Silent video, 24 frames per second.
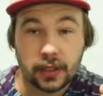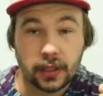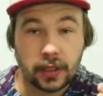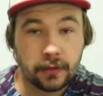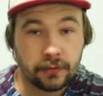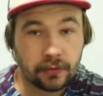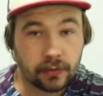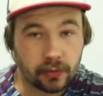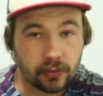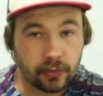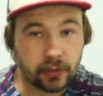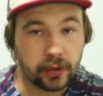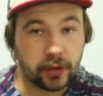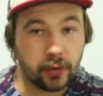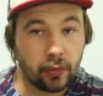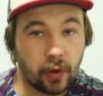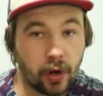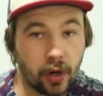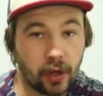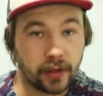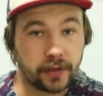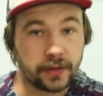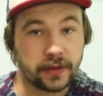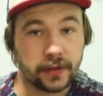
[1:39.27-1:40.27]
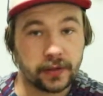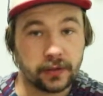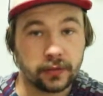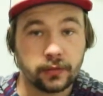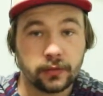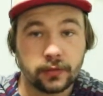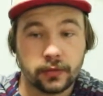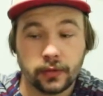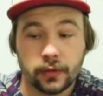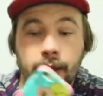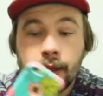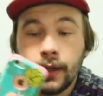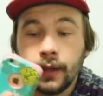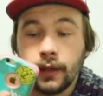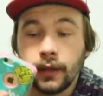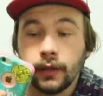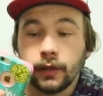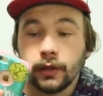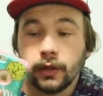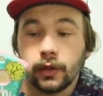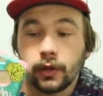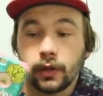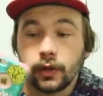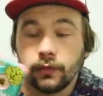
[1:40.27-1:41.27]
if you really wanted to.
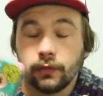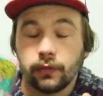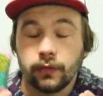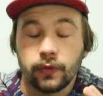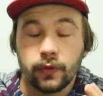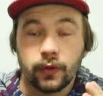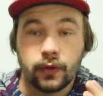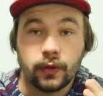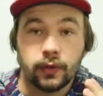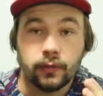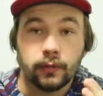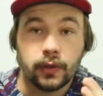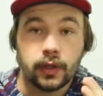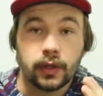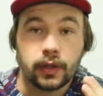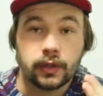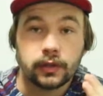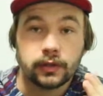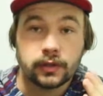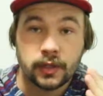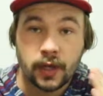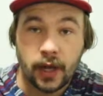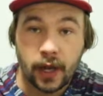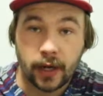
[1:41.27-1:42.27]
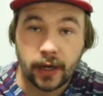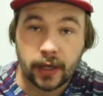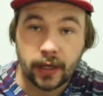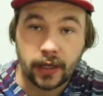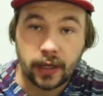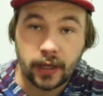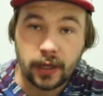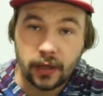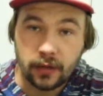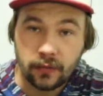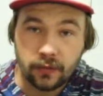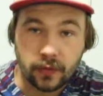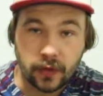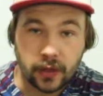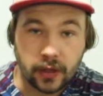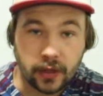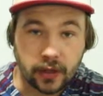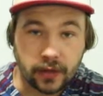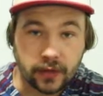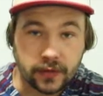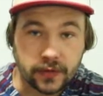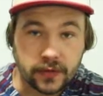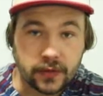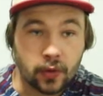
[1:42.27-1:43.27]
And you can film talking head
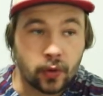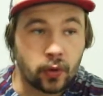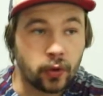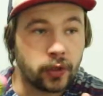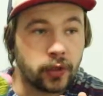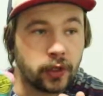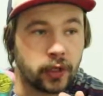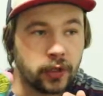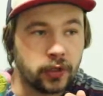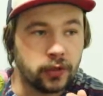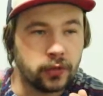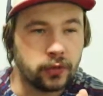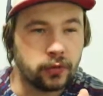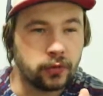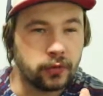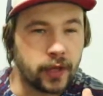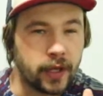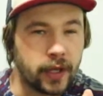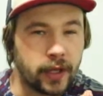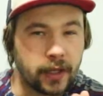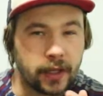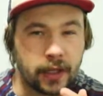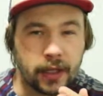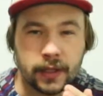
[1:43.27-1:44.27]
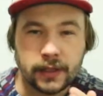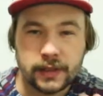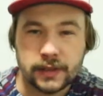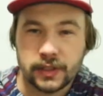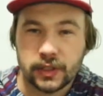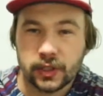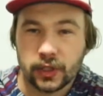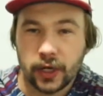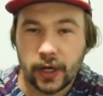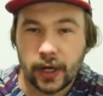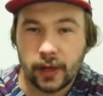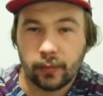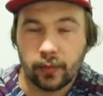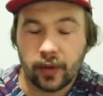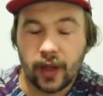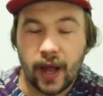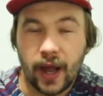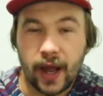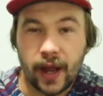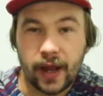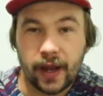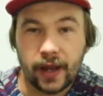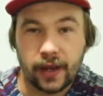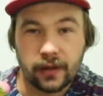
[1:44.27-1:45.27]
videos, or you can do like Instagram
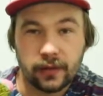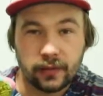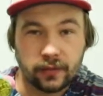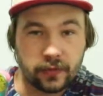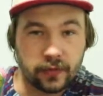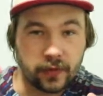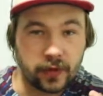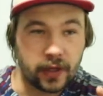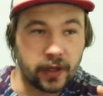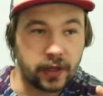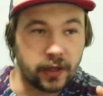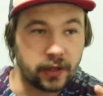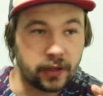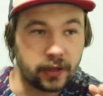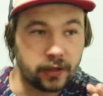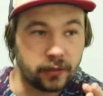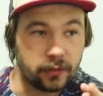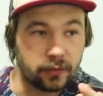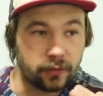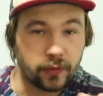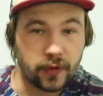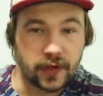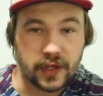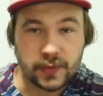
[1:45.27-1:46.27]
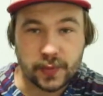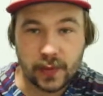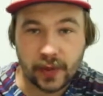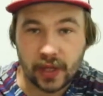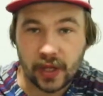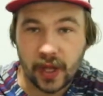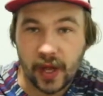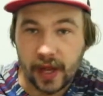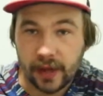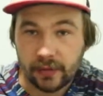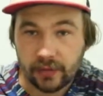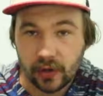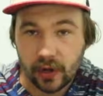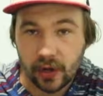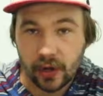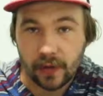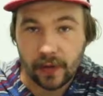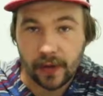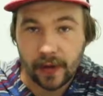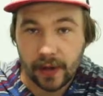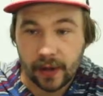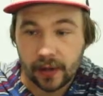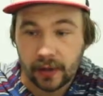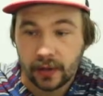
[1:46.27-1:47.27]
Live and Facebook Live and all
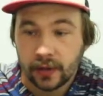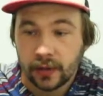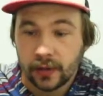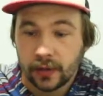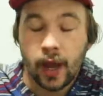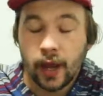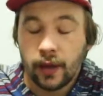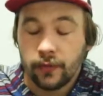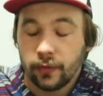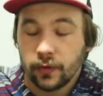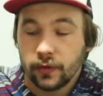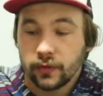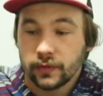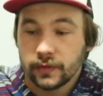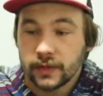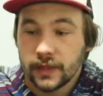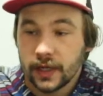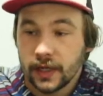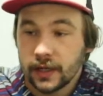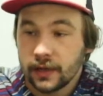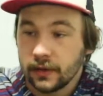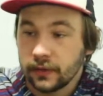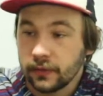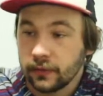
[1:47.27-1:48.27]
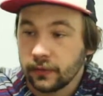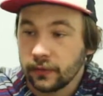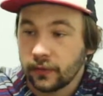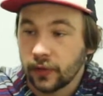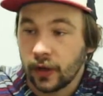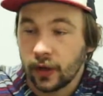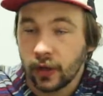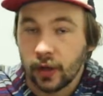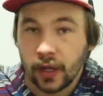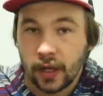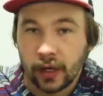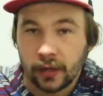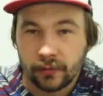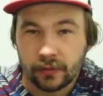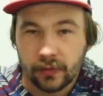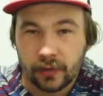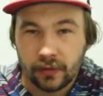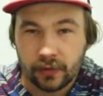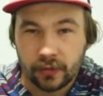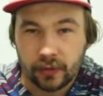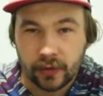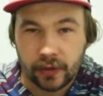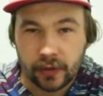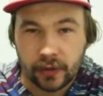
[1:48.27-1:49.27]
that. iPhones have a lot of
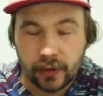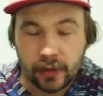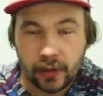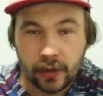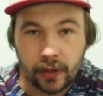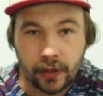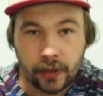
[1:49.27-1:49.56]
different